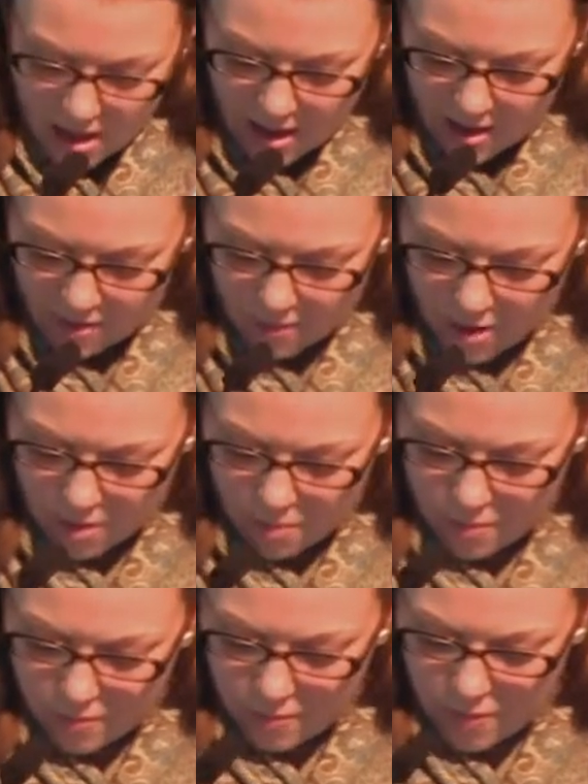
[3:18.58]

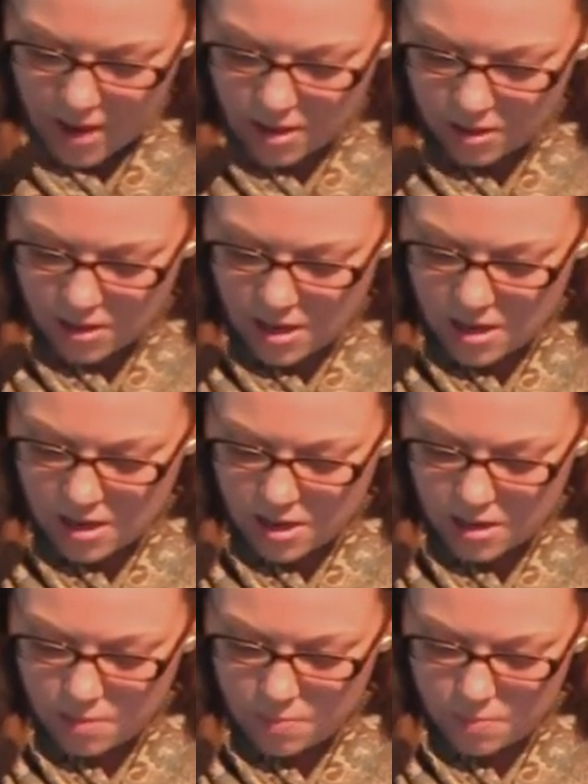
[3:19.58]
And finally,
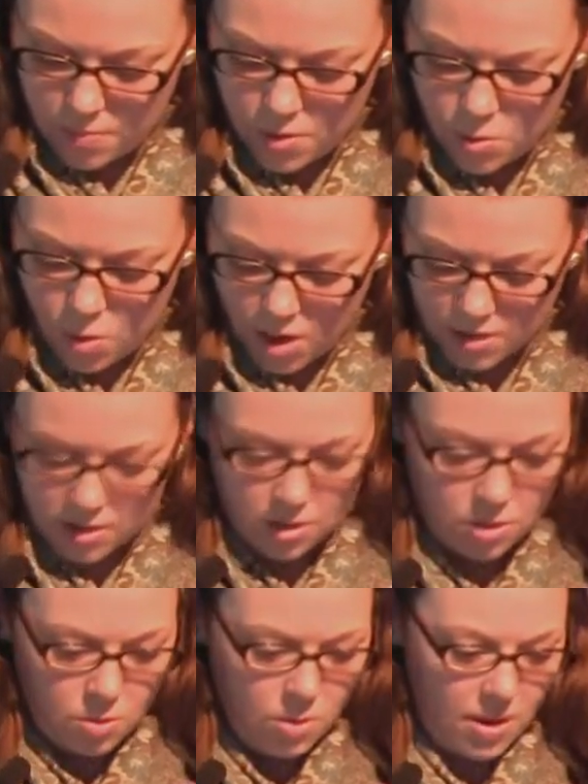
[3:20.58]
you want
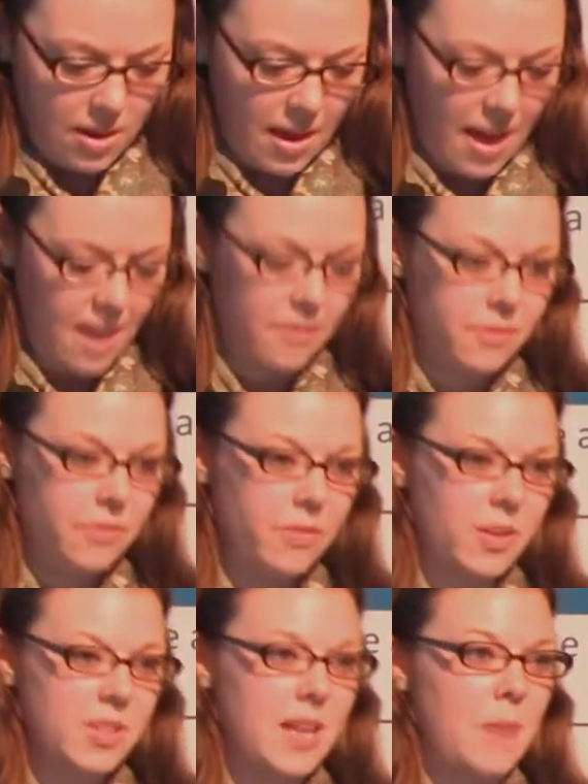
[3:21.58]
to have
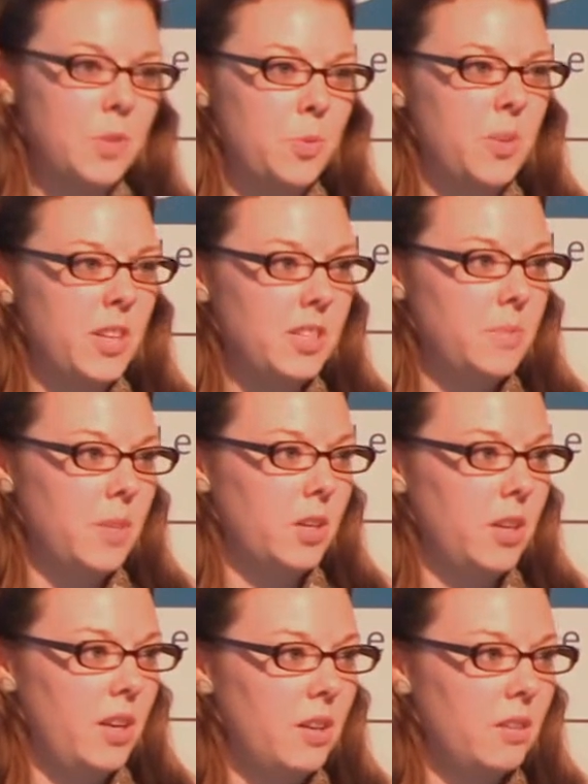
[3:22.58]
established
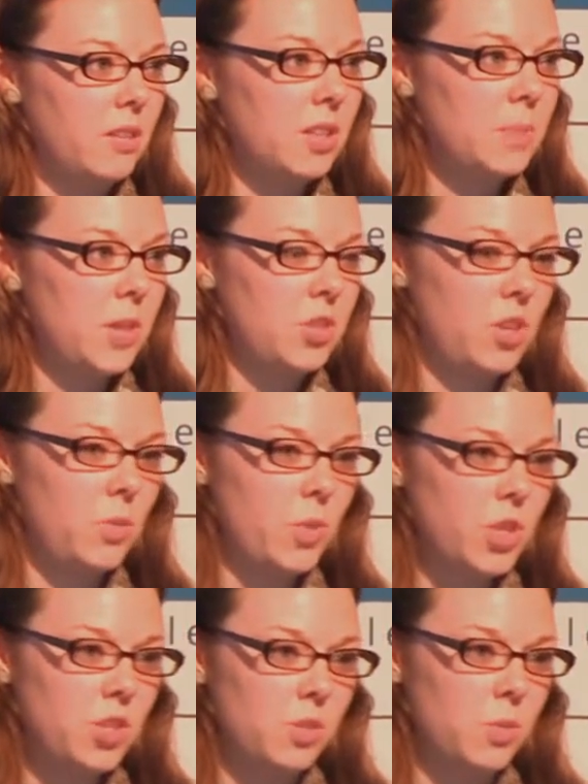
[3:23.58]
predictability, especially in
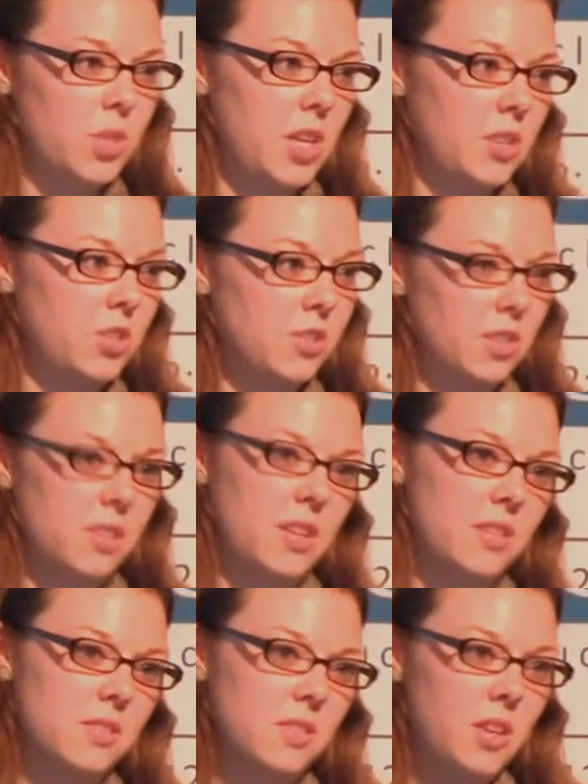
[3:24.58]
regions where tensions
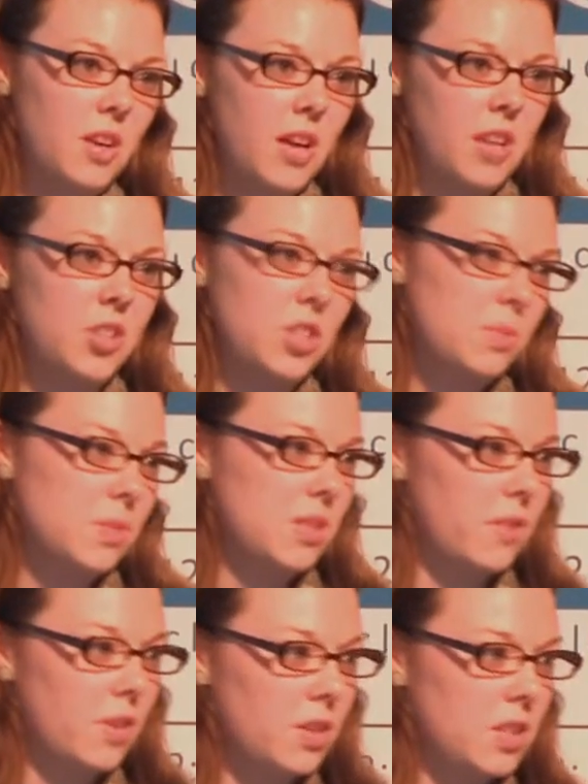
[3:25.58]
exist. And she
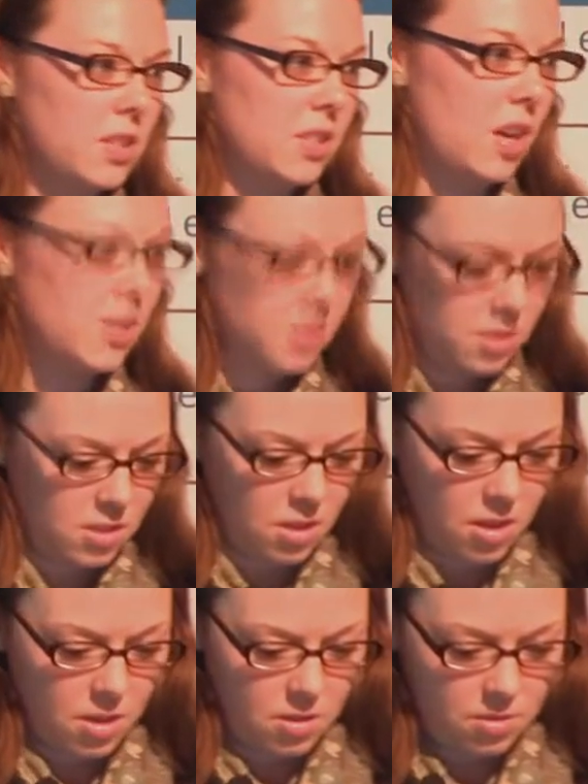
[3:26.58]
specifically discussed
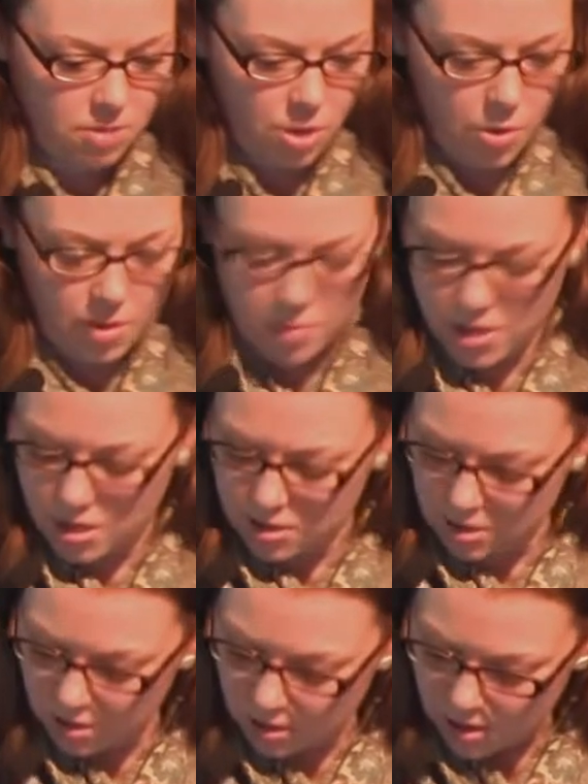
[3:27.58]
the Korean
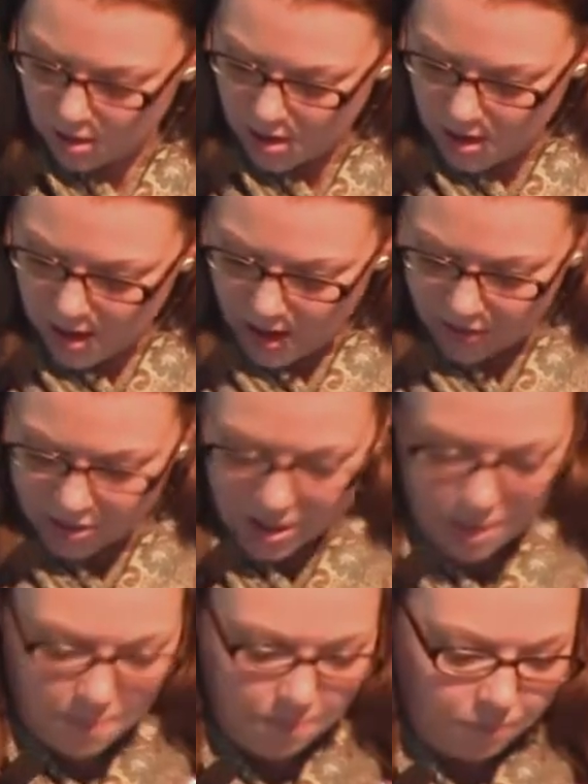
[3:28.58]
Peninsula at the
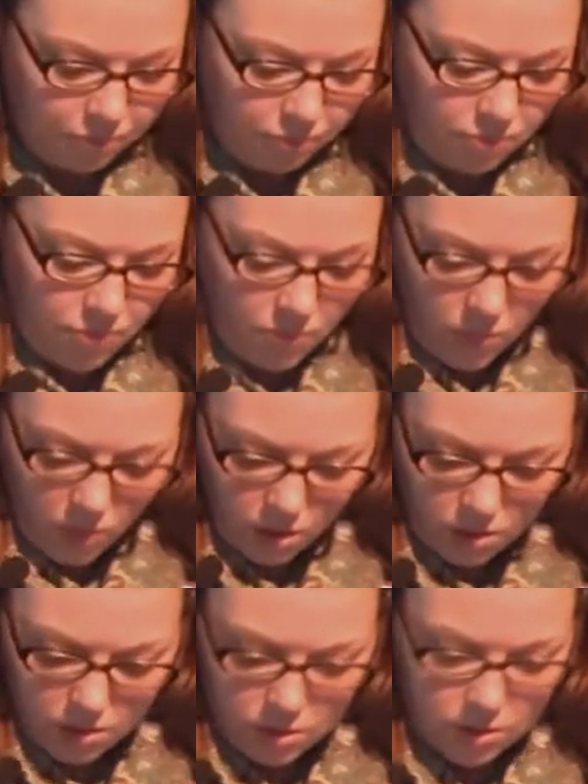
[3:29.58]
time.
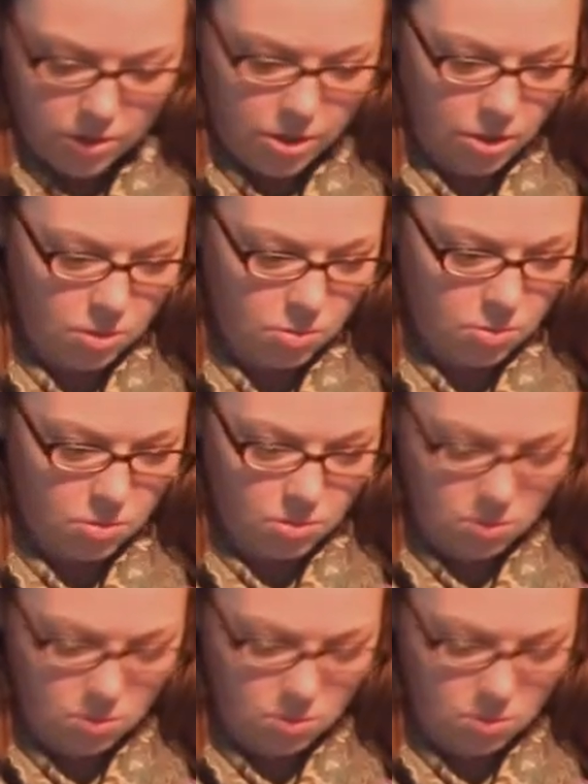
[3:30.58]
So